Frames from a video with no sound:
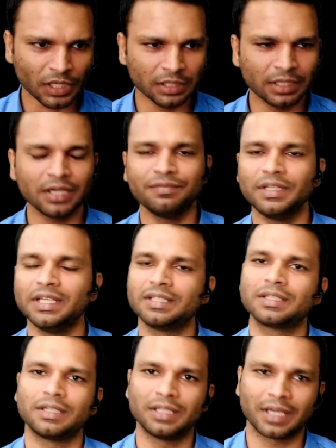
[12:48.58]
Then we
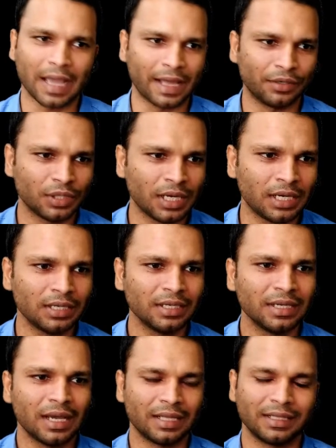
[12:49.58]
insert the cannula
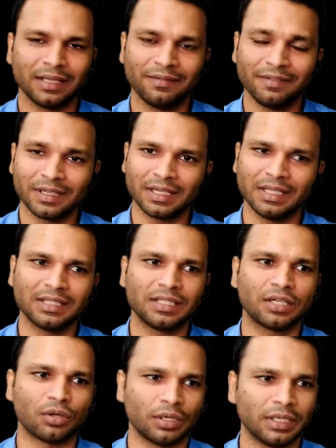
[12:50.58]
and then we release the
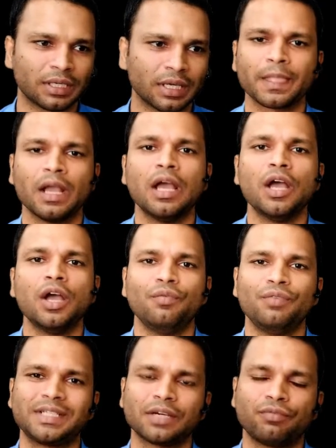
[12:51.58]
tourniquet.
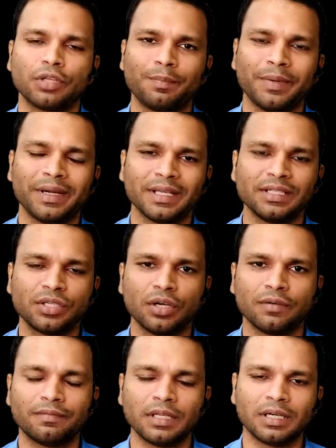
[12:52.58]
We check for the patency
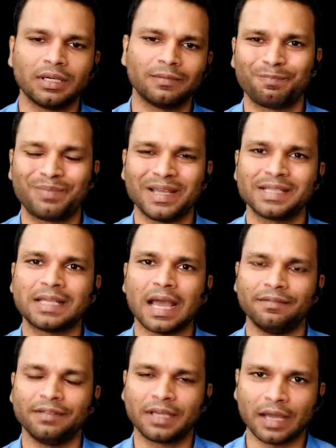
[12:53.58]
of the placed
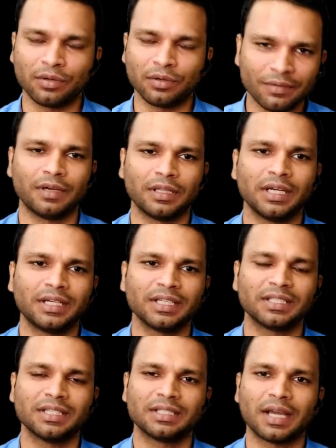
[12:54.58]
IV cannula, whether it
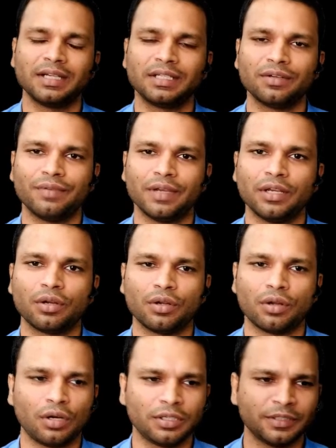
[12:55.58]
is inside the vein or
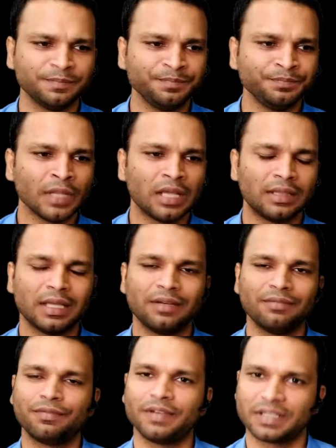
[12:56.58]
not. Then
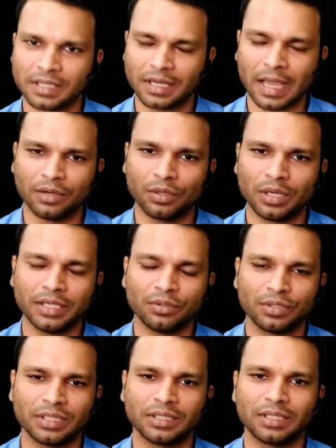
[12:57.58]
we fix the cannula
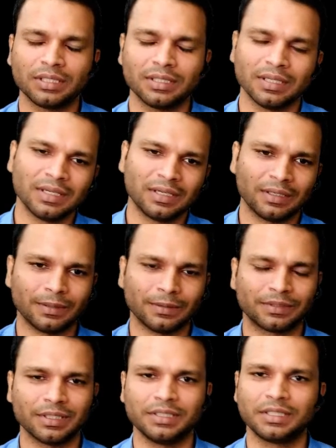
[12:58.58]
using the
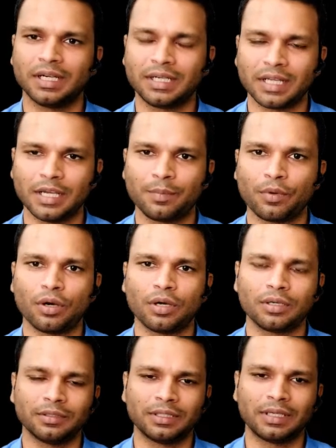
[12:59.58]
surgical tape or
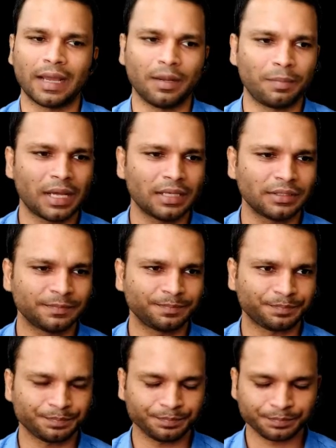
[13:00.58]
Dynaplast.
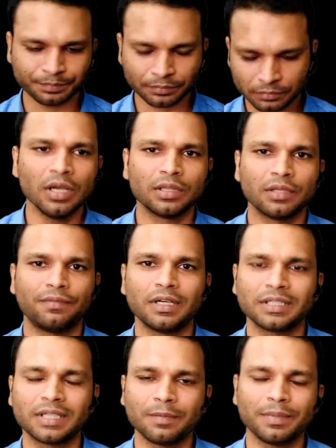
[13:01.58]
The
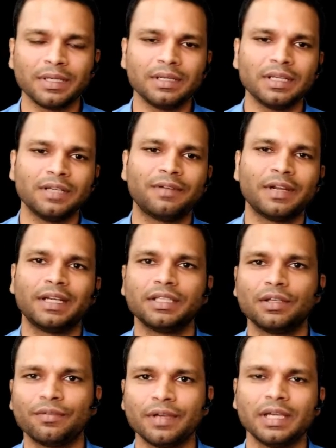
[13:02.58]
first step in inflating
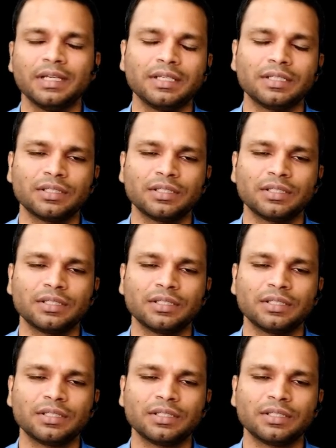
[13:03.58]
the vein is